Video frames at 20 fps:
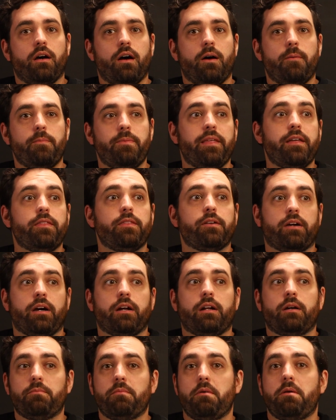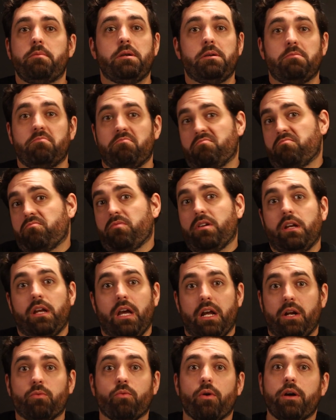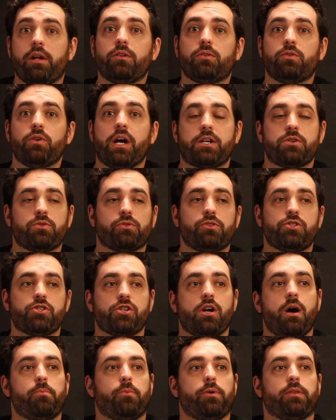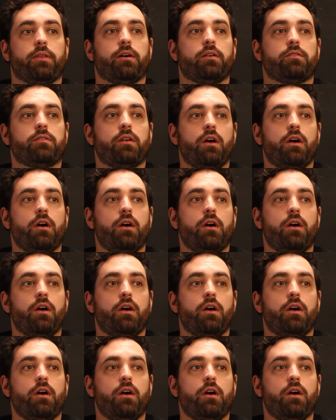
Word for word: um, then they're kind of maybe getting ready to actually shop with us.